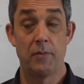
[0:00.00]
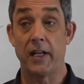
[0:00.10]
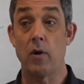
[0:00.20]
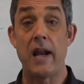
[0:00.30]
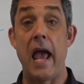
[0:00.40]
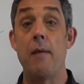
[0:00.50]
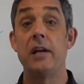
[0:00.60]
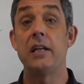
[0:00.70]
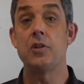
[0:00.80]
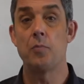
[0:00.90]
I'm like, great, how
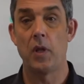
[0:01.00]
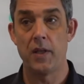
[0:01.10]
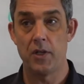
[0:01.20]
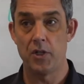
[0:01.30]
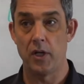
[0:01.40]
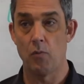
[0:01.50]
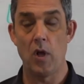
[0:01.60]
many did you play this year?